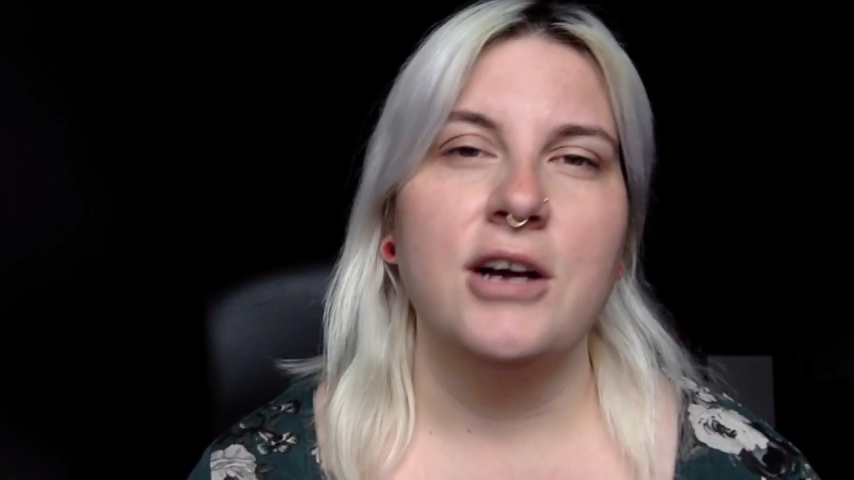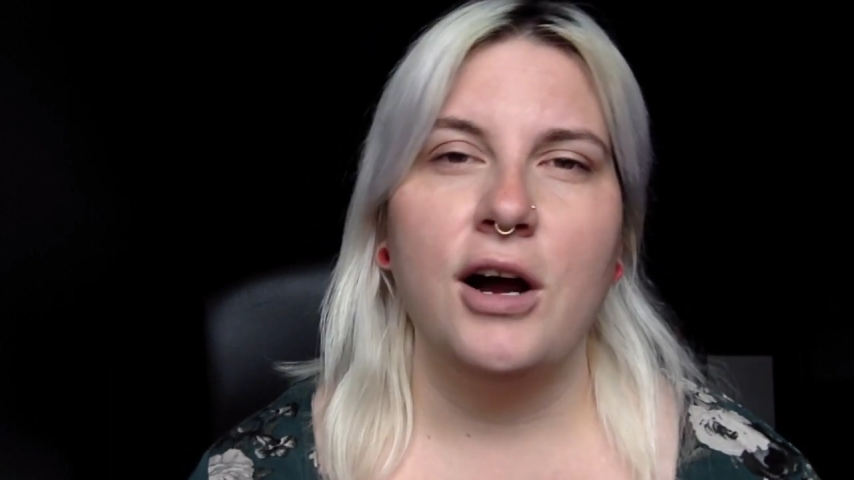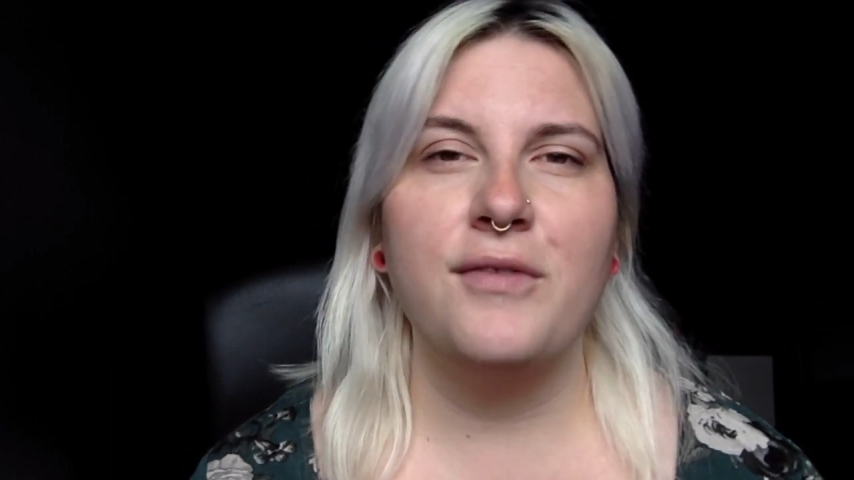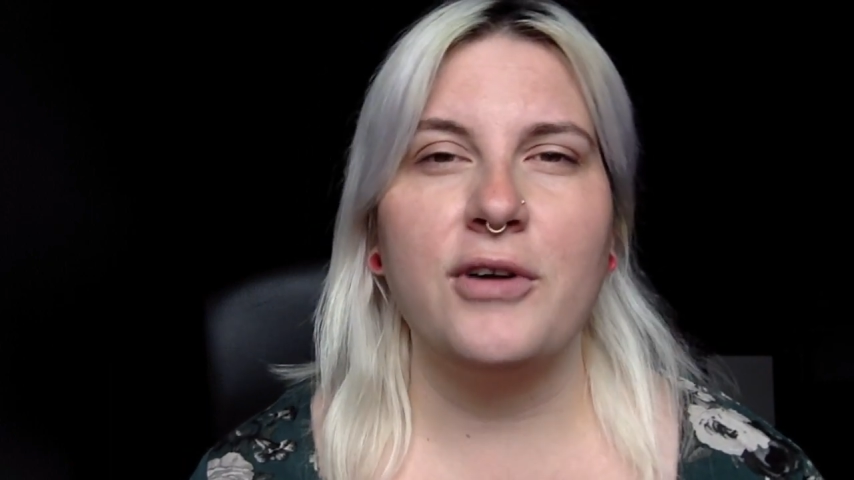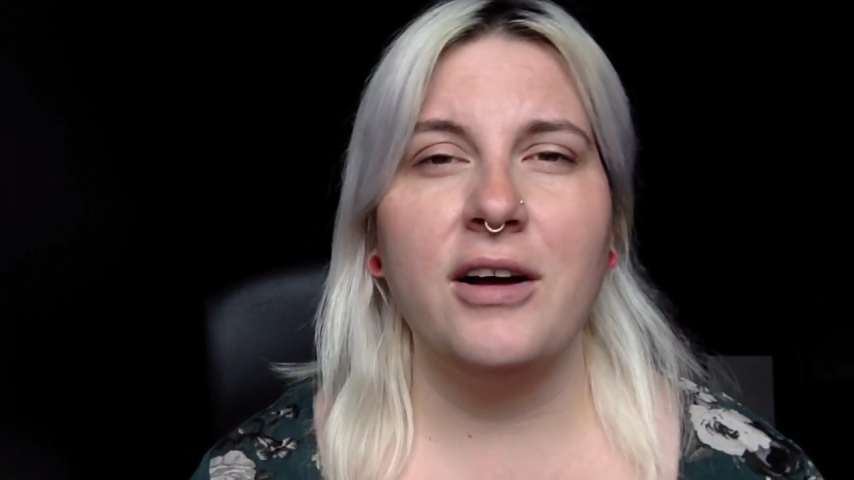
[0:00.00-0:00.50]

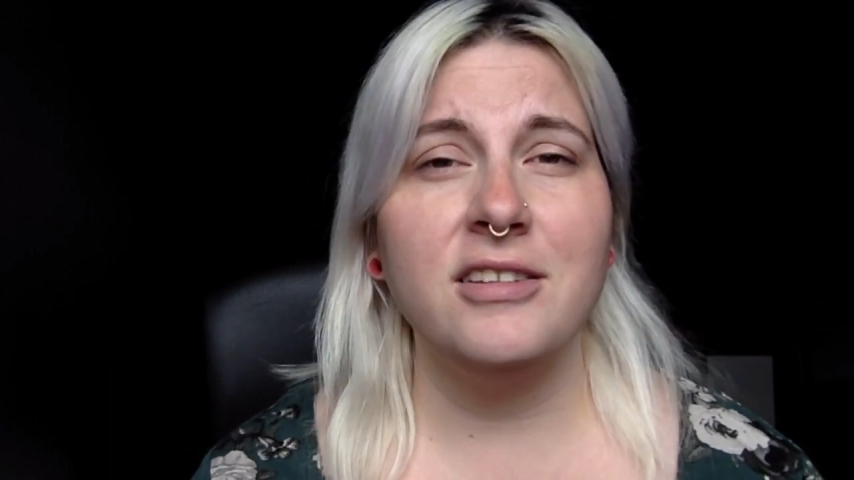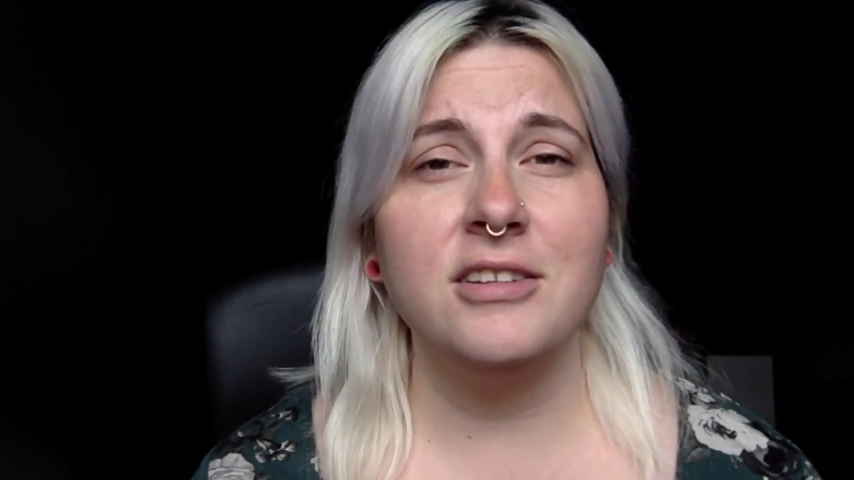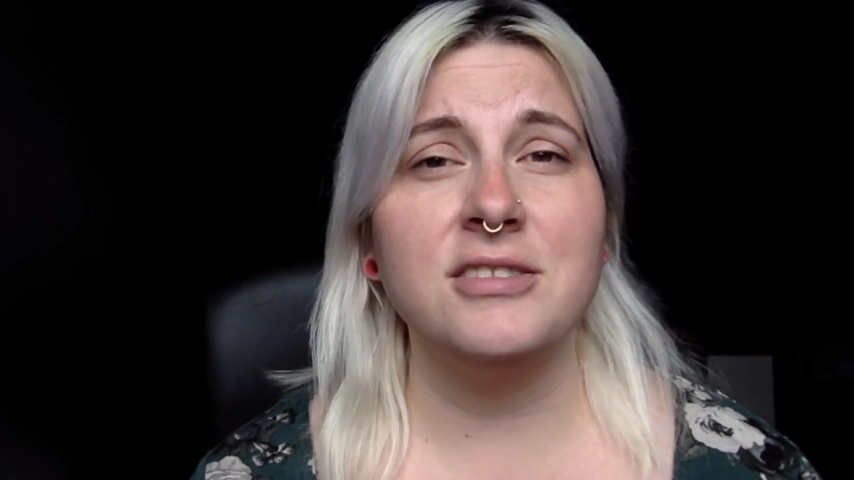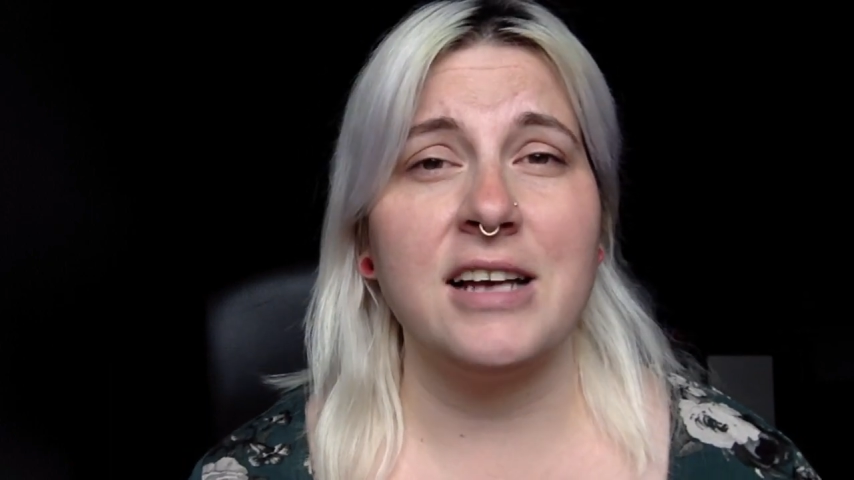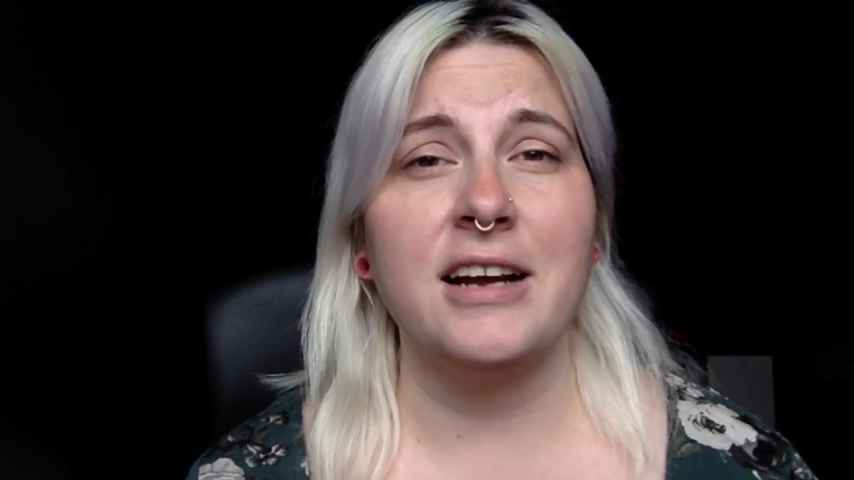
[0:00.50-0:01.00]
overall a
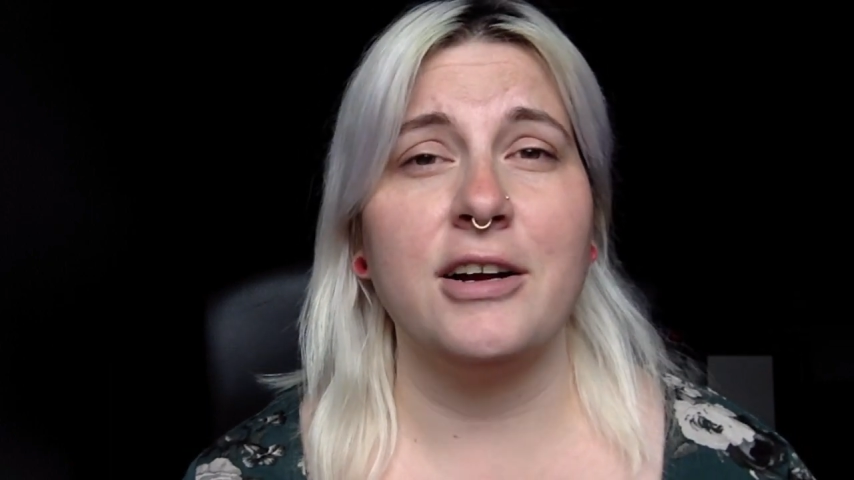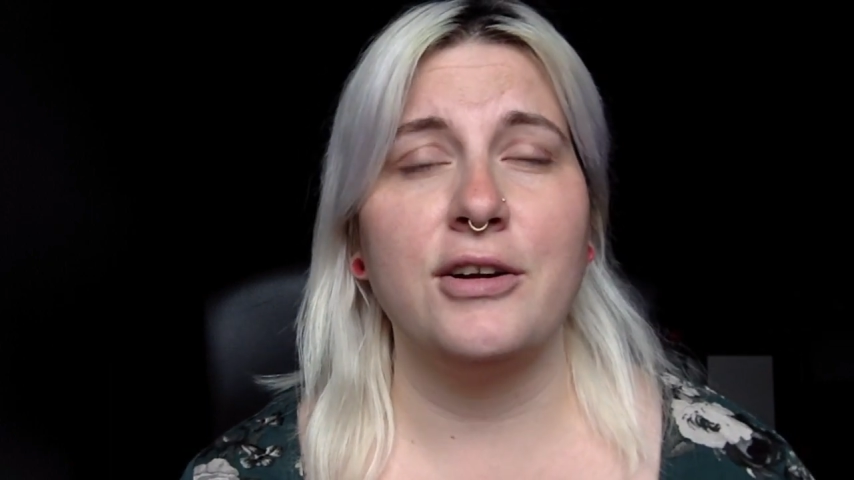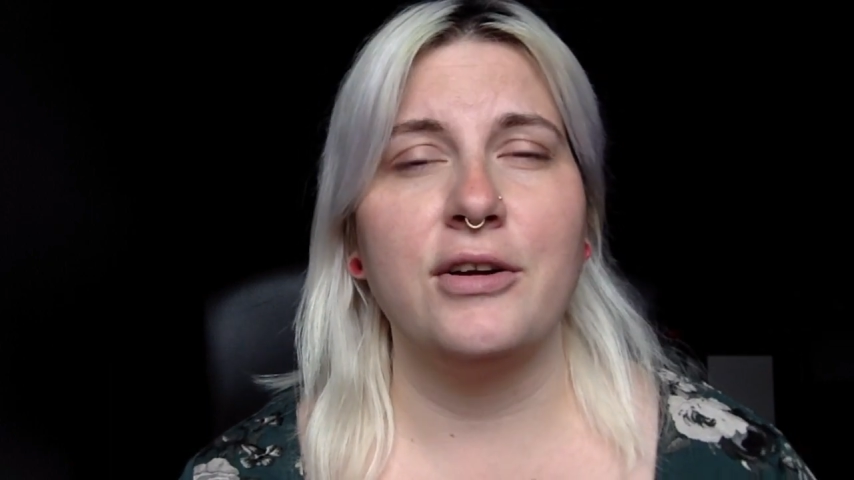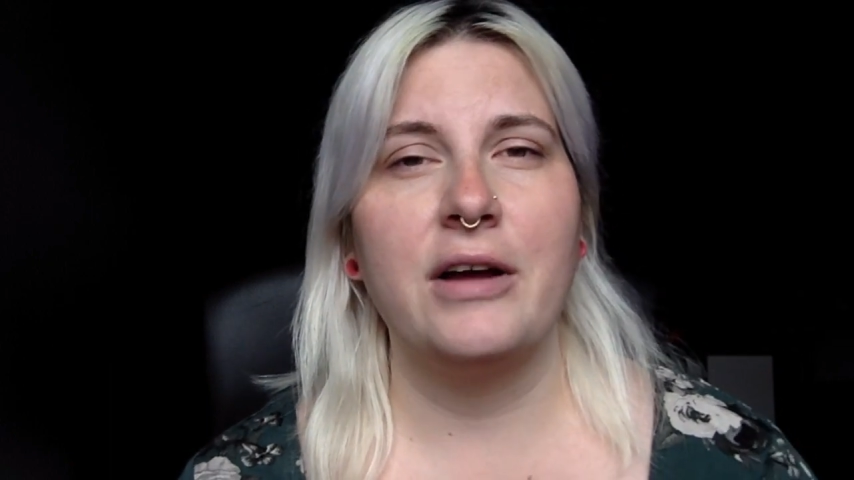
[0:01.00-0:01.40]
little tired